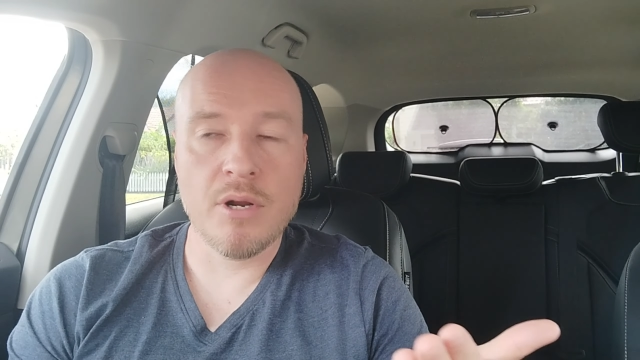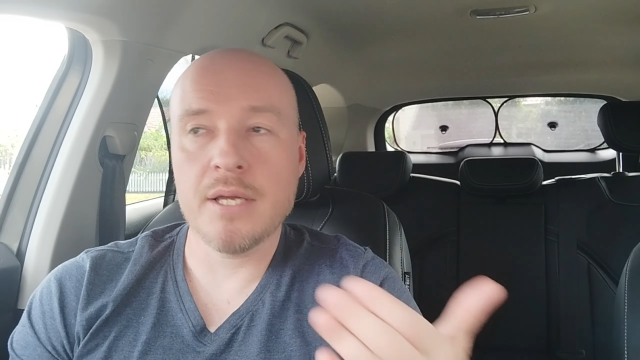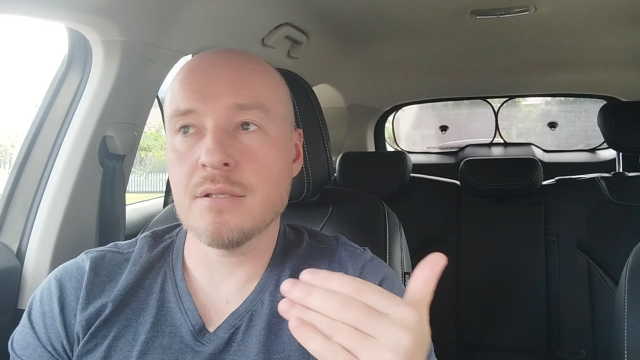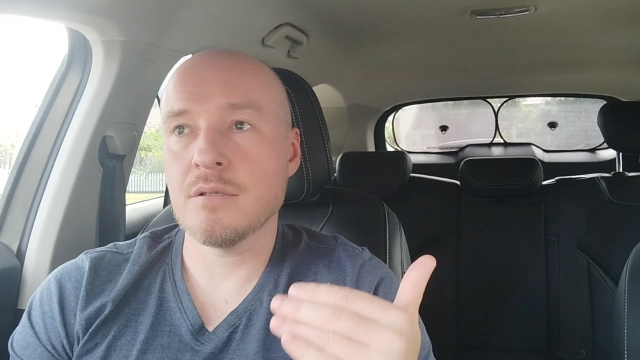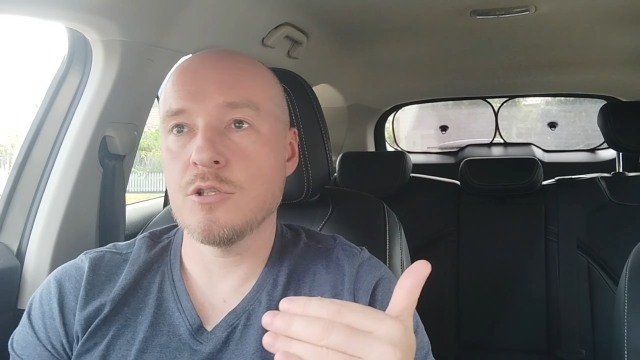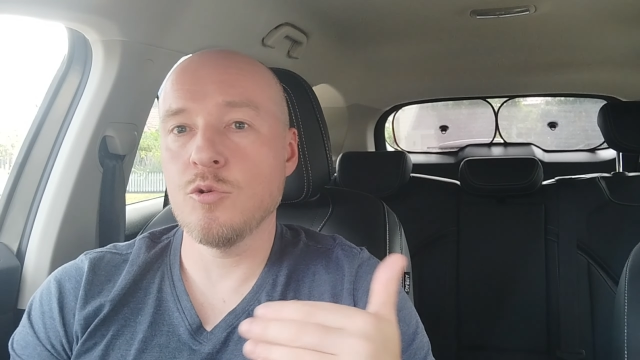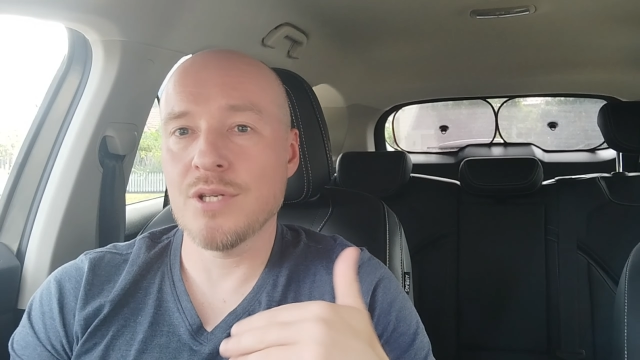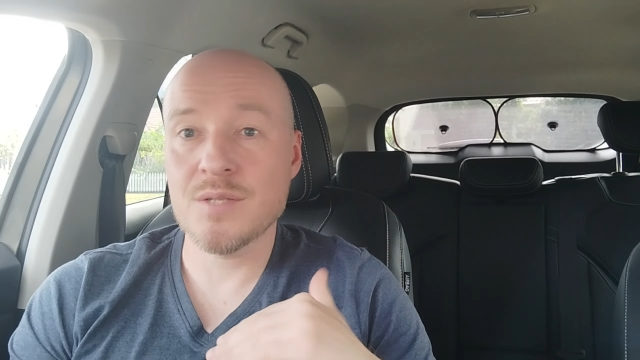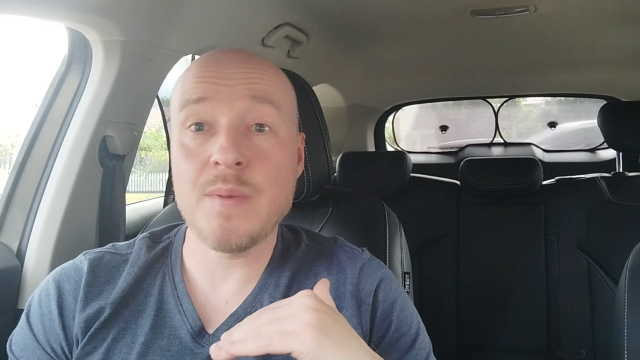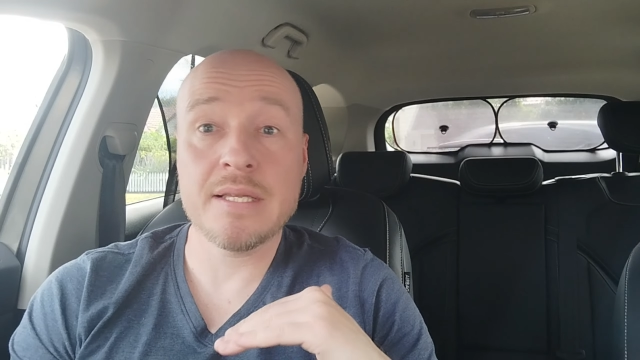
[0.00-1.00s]
right, you
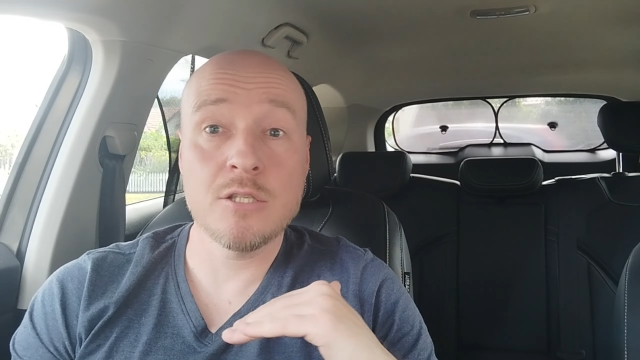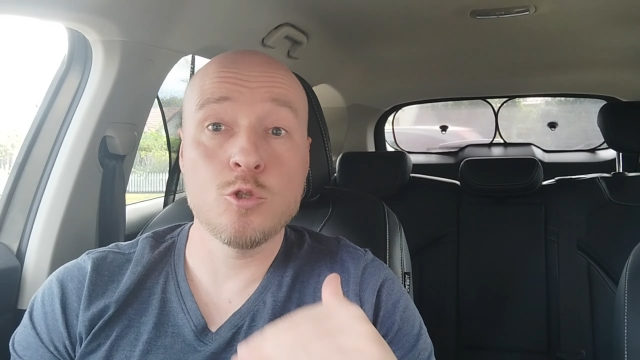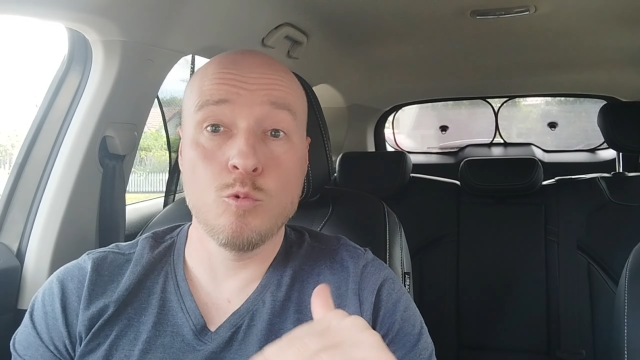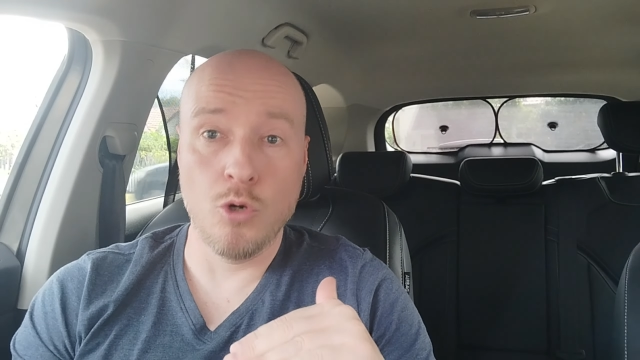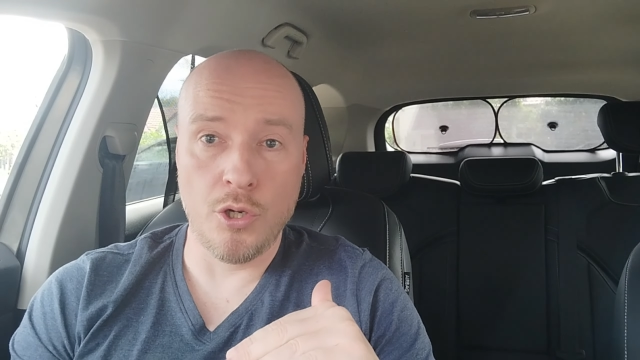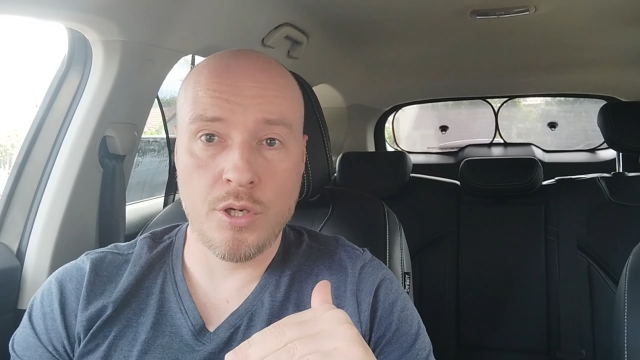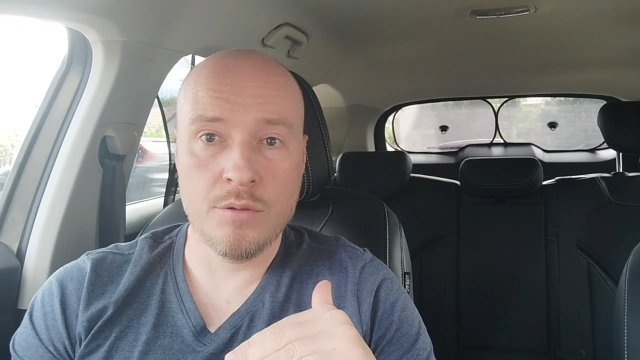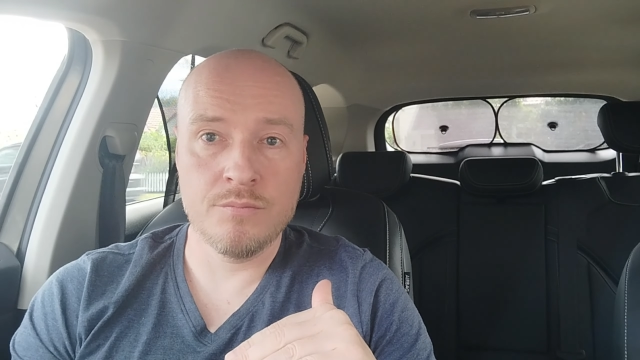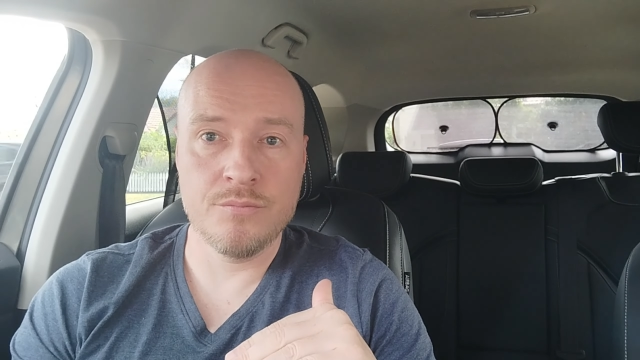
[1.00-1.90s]
expect it to work.